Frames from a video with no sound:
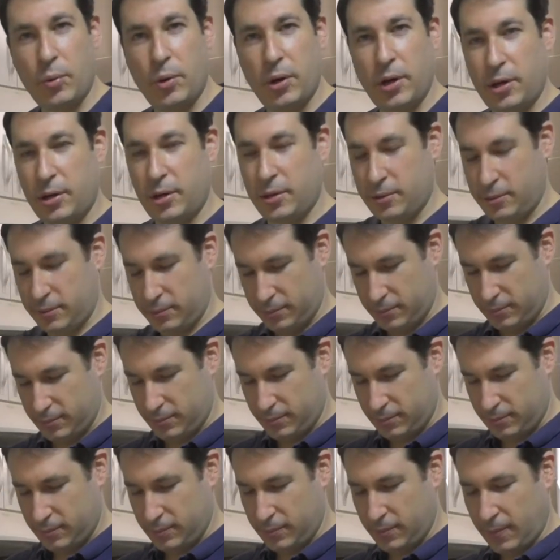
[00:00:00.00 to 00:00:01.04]
water.
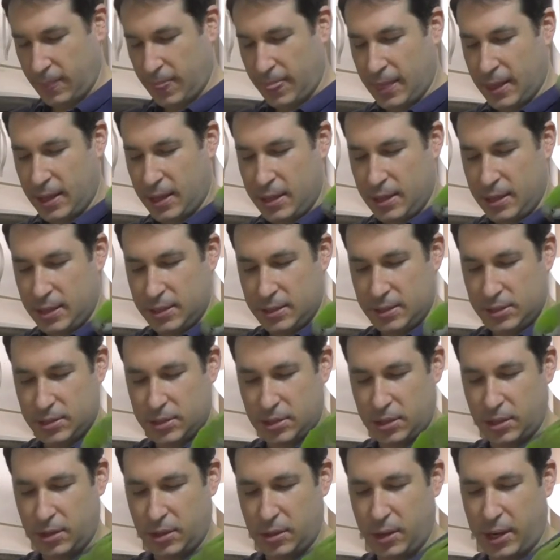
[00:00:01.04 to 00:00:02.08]

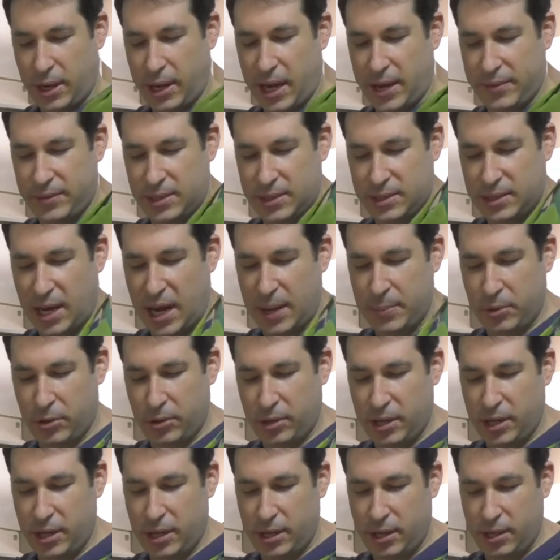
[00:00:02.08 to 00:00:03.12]
So I have a
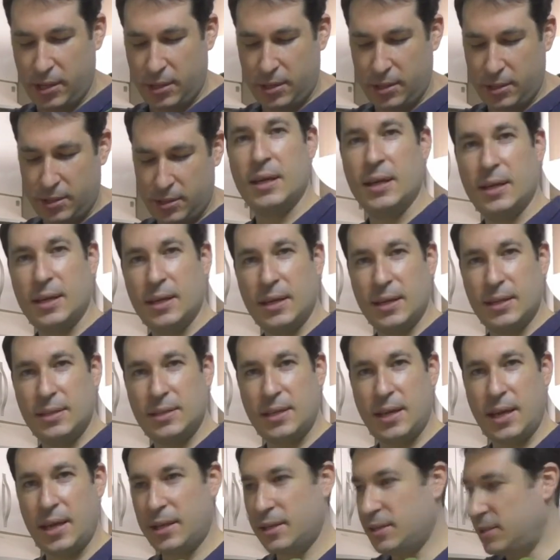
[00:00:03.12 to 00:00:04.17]
timer here. It
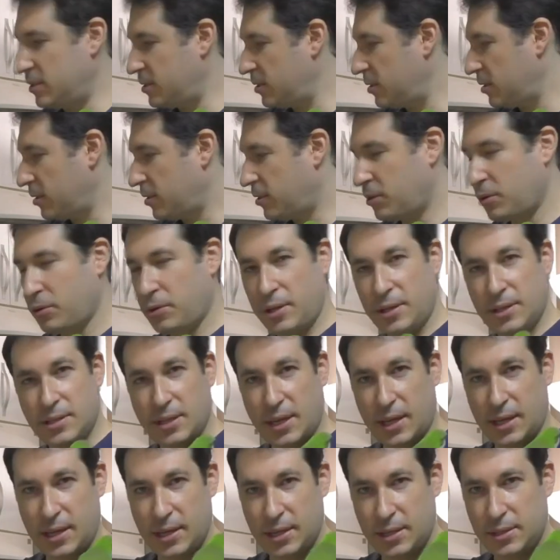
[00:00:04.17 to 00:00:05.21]
takes 30
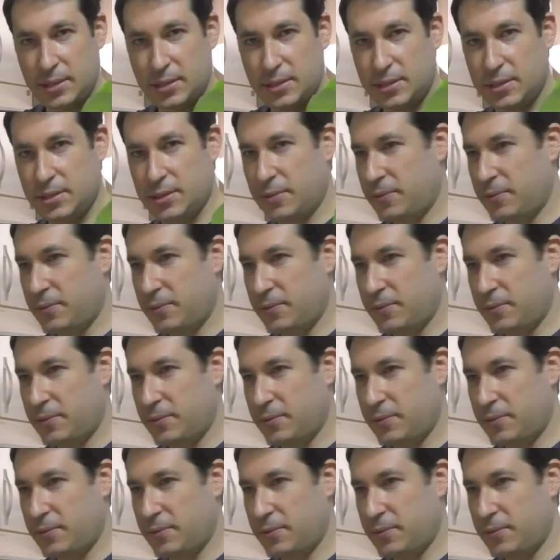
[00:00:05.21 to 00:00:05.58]
seconds